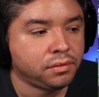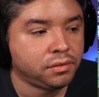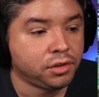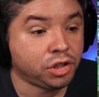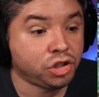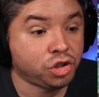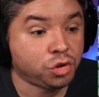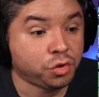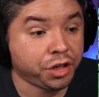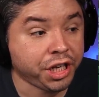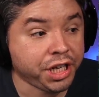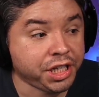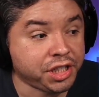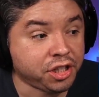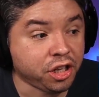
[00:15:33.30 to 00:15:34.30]
The
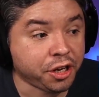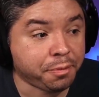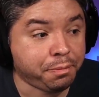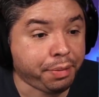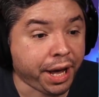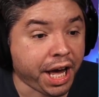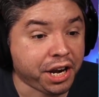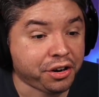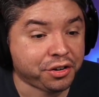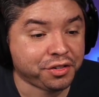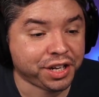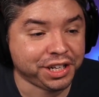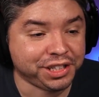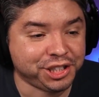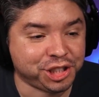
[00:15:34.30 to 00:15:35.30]
trees look better
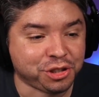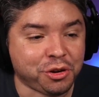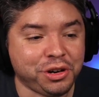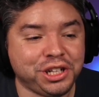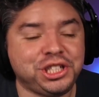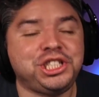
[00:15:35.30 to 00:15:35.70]
than Sword and